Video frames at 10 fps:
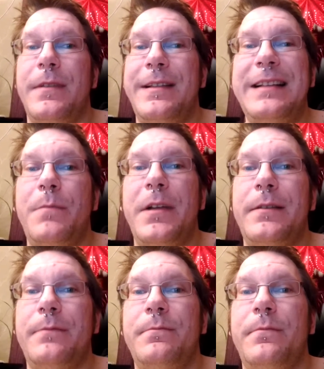And that's
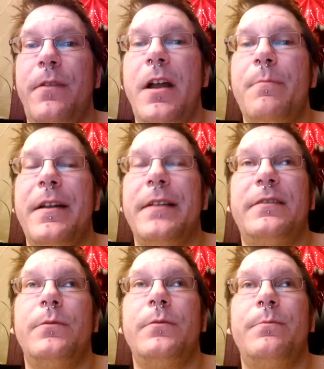my thought about it.
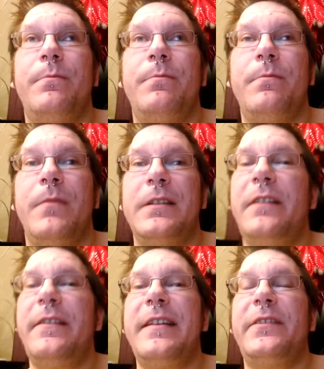So
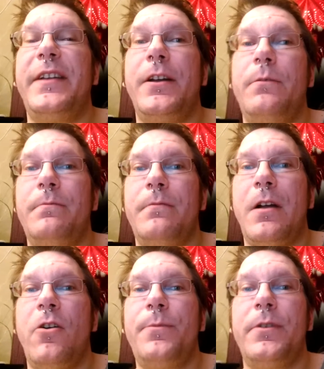until the next video,
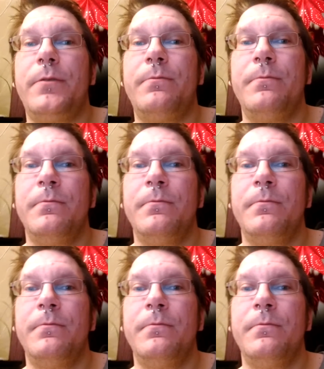I hope you